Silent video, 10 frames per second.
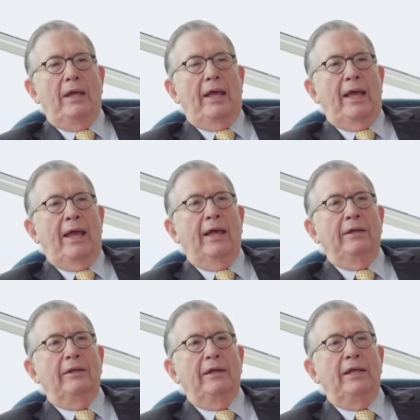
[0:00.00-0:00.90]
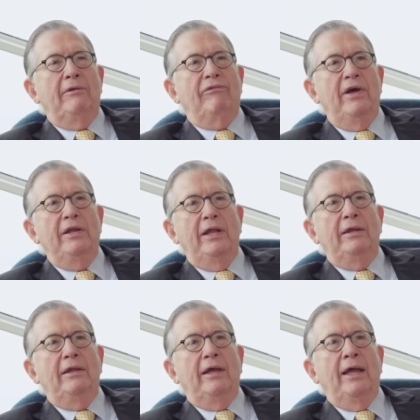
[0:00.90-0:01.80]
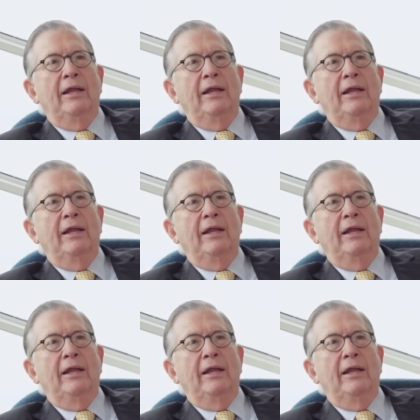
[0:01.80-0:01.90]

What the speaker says: And he funded a